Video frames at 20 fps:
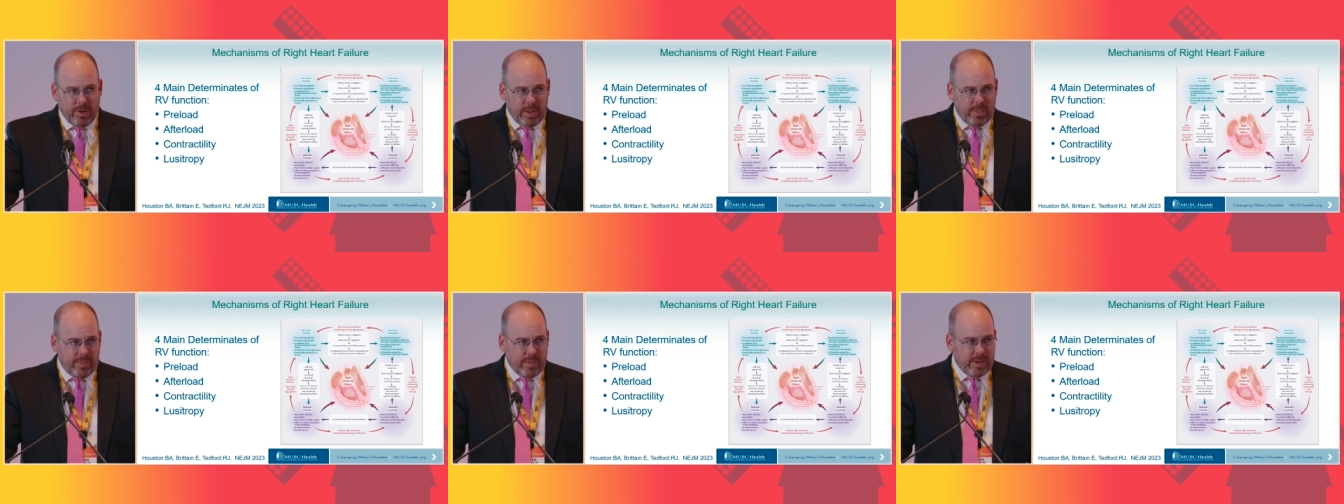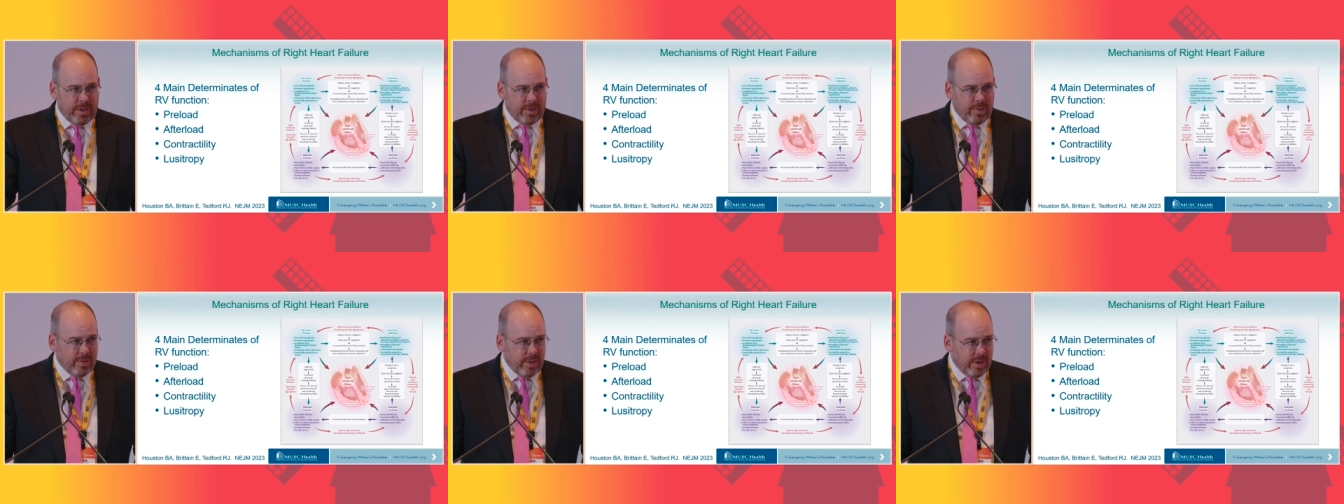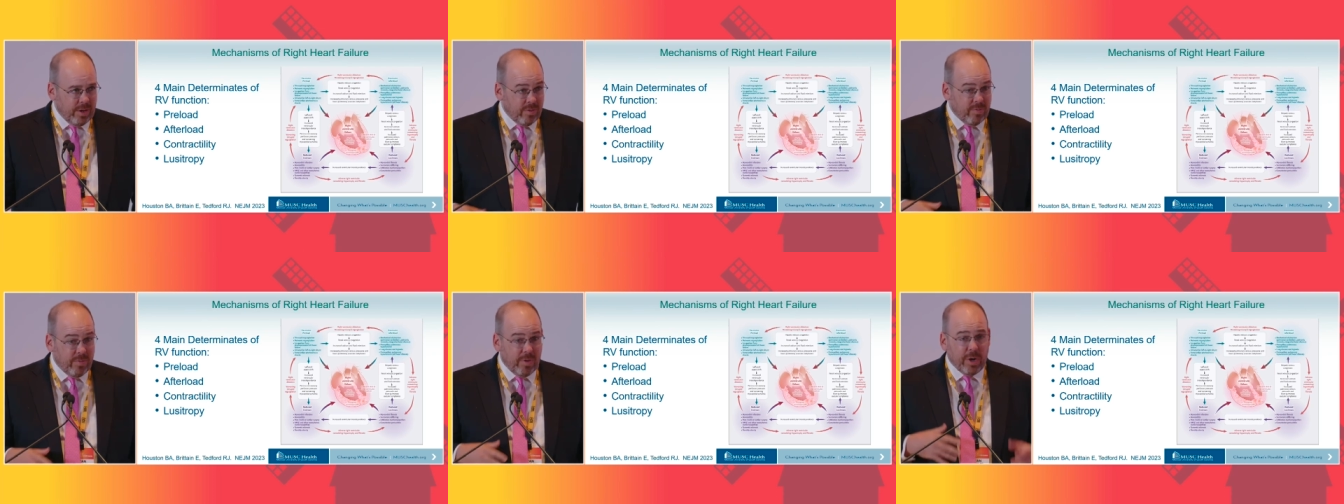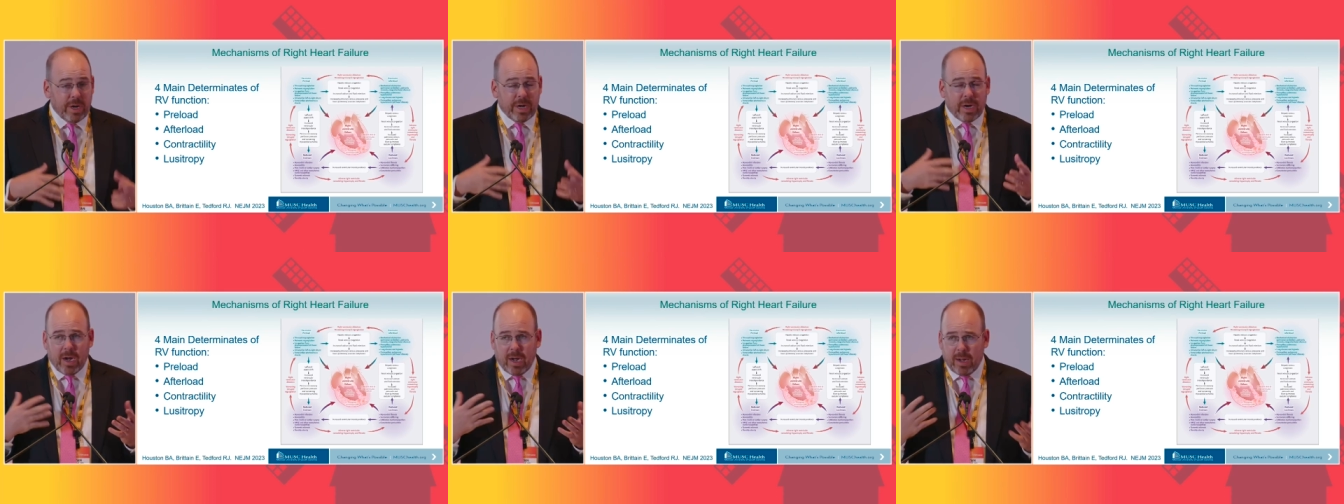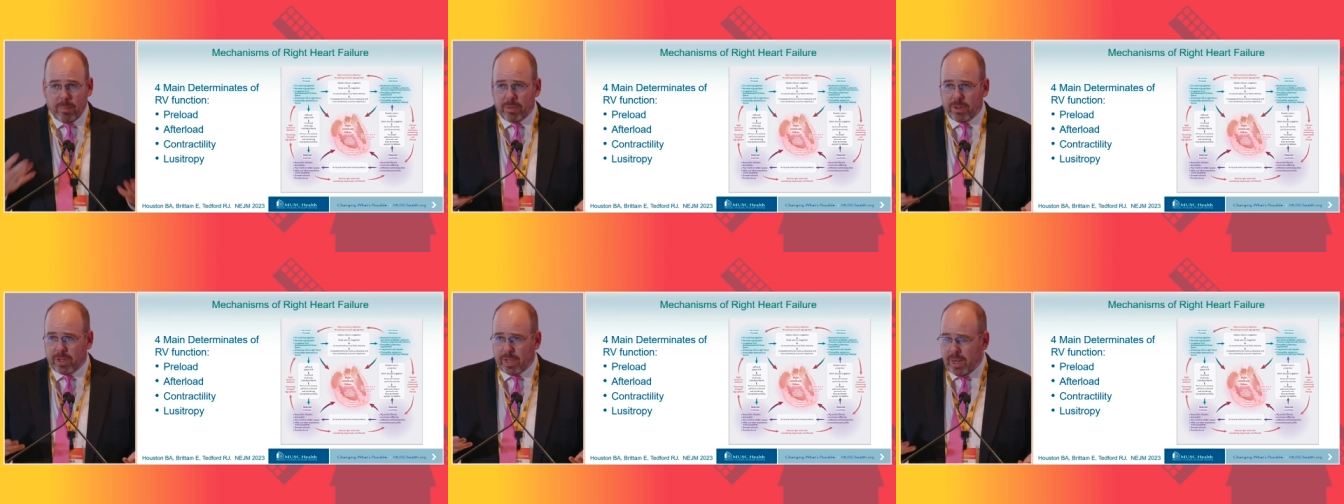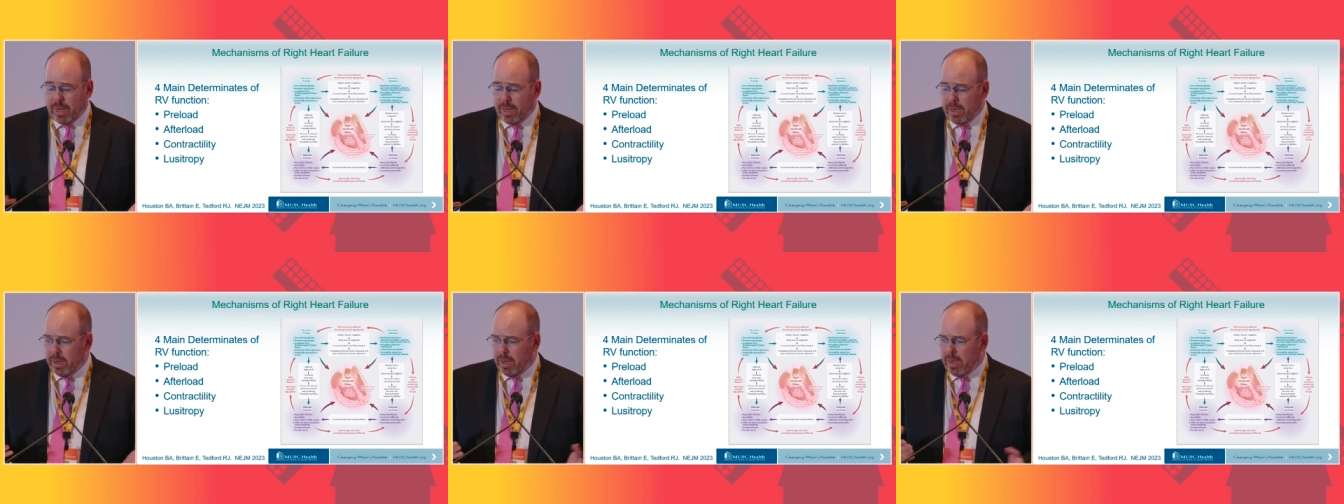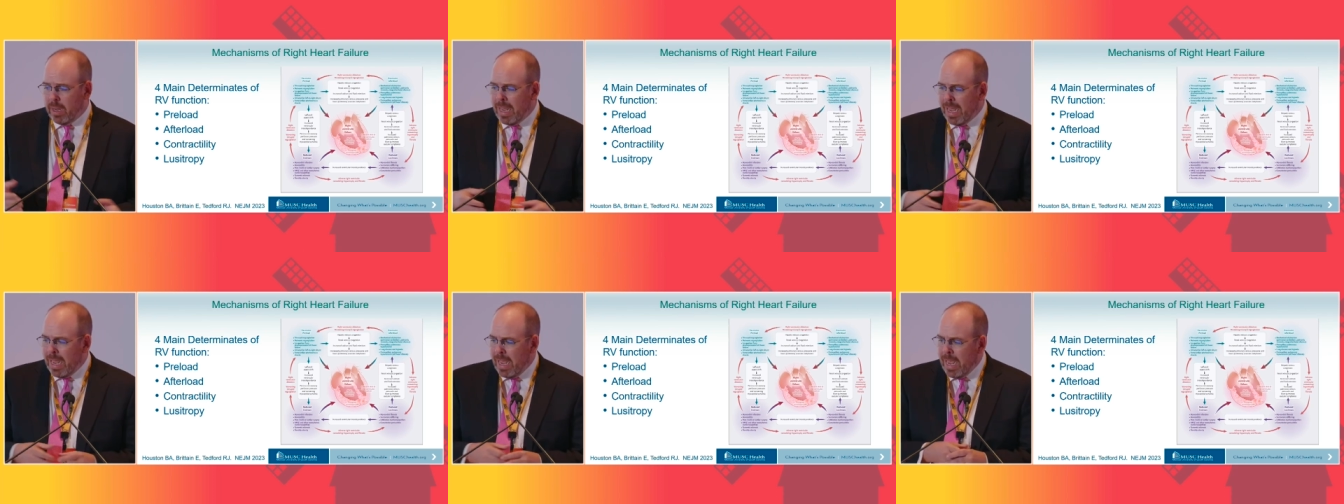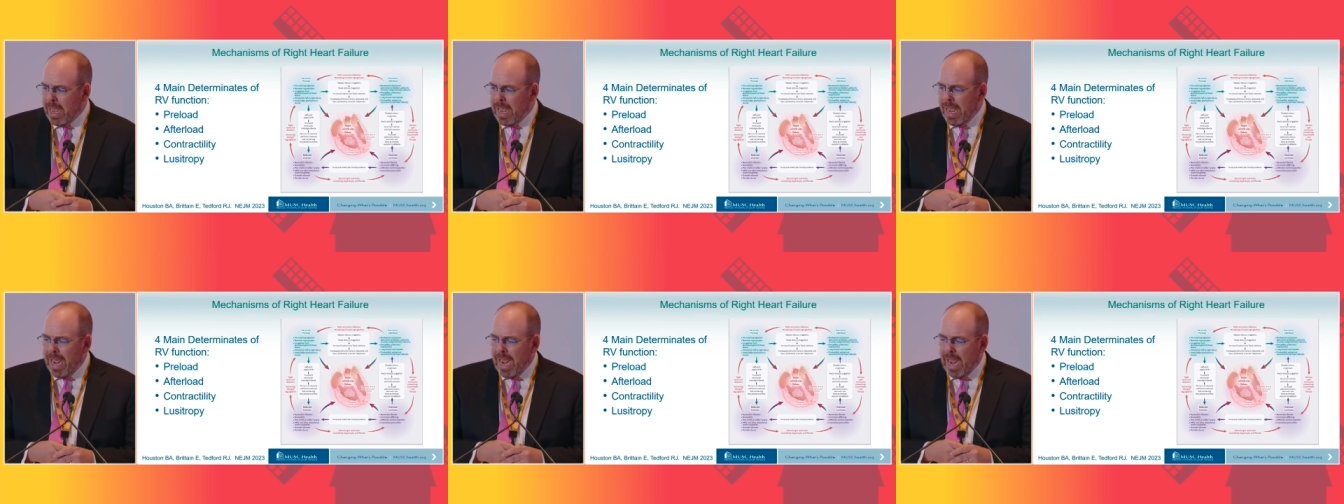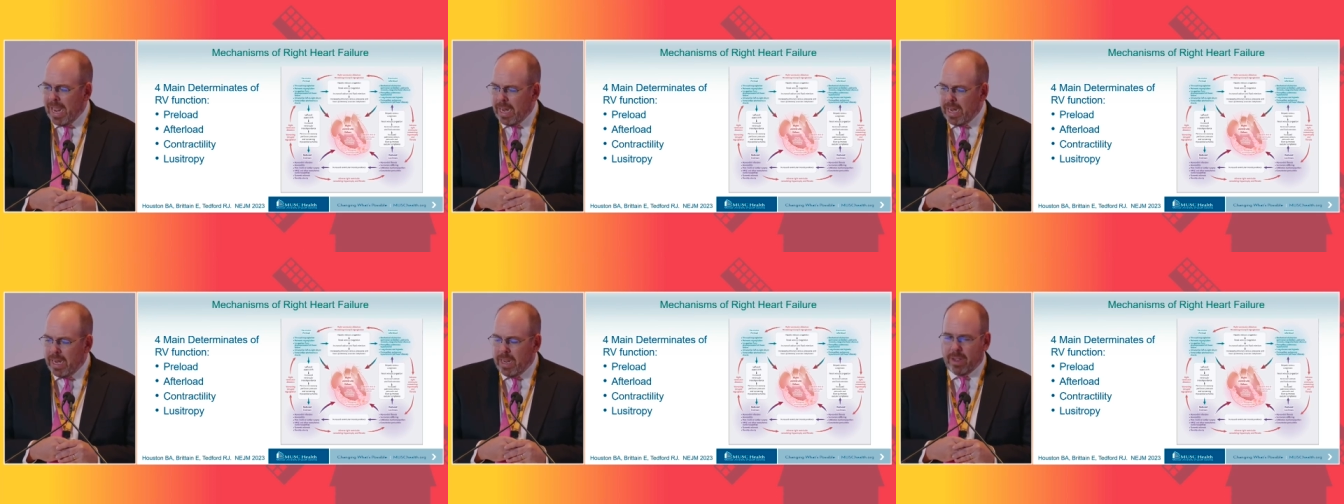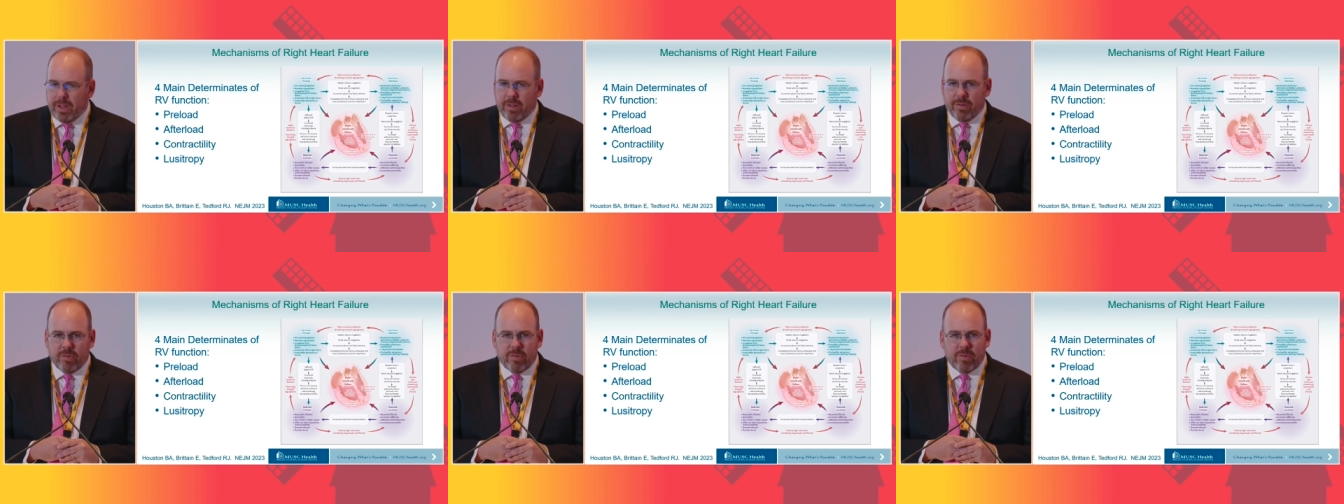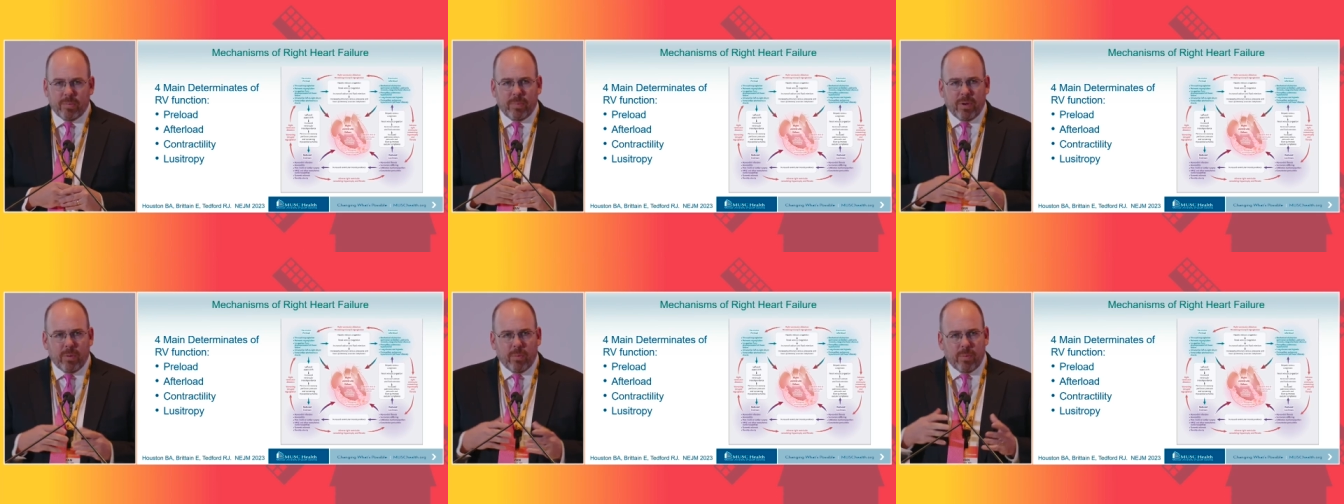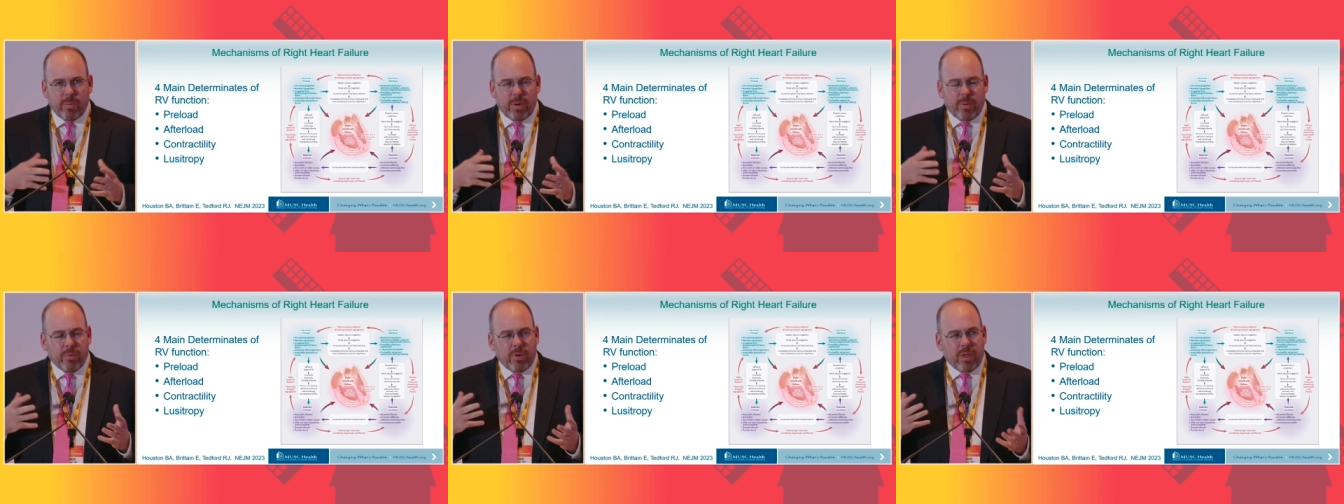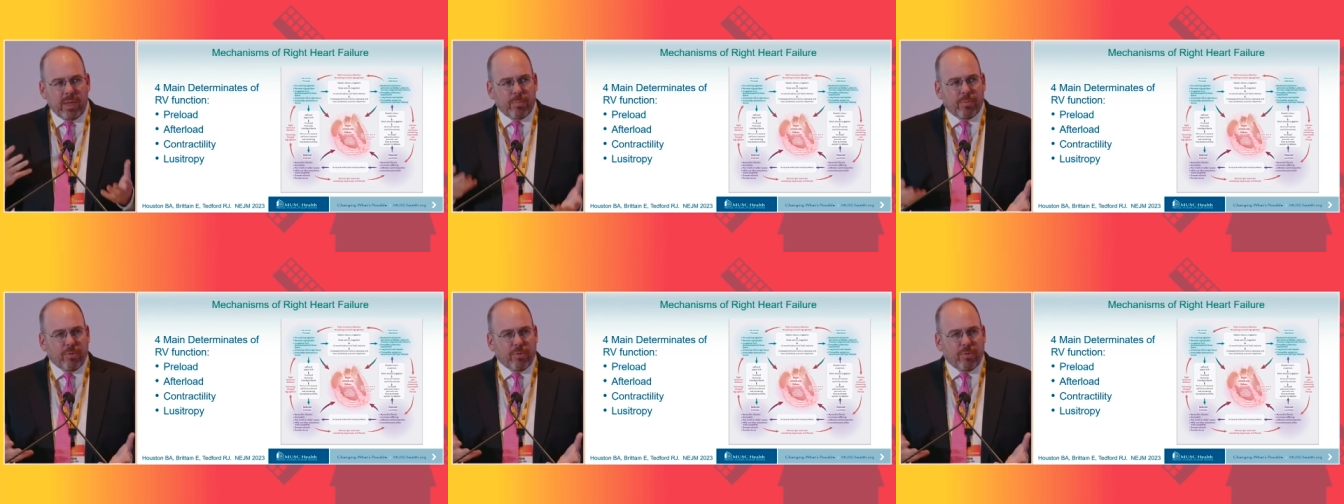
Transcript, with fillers: and I think he said it's very complicated. And it is, but when we really